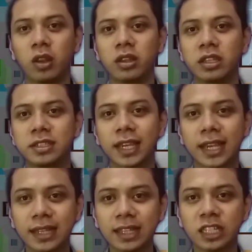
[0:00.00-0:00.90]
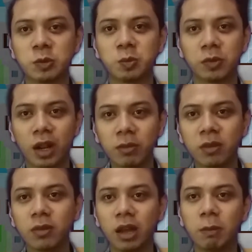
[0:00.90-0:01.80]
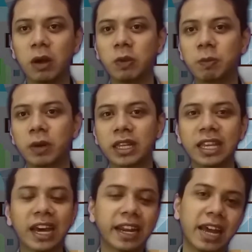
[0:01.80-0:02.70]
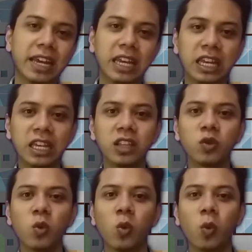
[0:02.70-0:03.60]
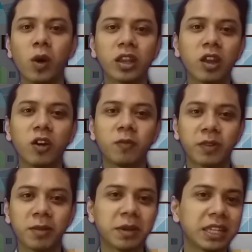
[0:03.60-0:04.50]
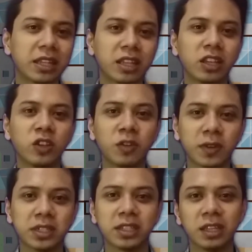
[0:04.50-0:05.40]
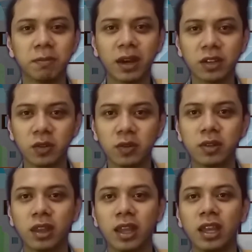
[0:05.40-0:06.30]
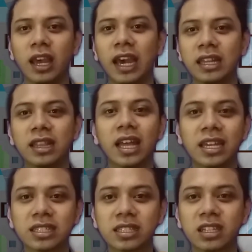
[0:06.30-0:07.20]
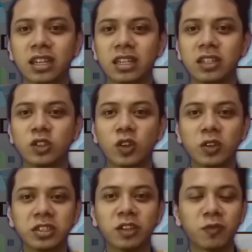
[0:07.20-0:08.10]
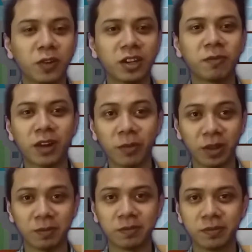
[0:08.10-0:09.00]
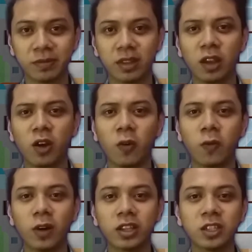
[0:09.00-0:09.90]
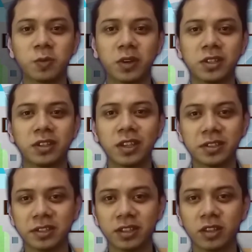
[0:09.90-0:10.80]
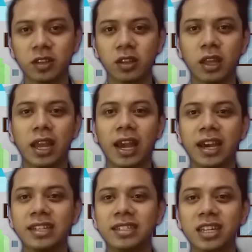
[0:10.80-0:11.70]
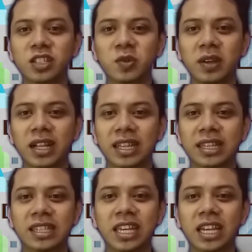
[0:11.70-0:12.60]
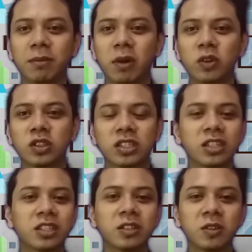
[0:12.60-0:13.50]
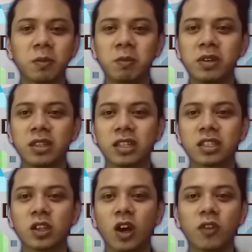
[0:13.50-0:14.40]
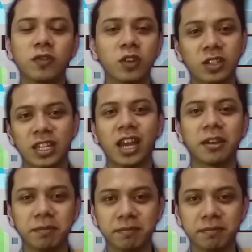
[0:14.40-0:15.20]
The second is problem about parking area in one of private university in Bandung. And last is solution for the problem. For this presentation, I just will take about 30 minutes of your time.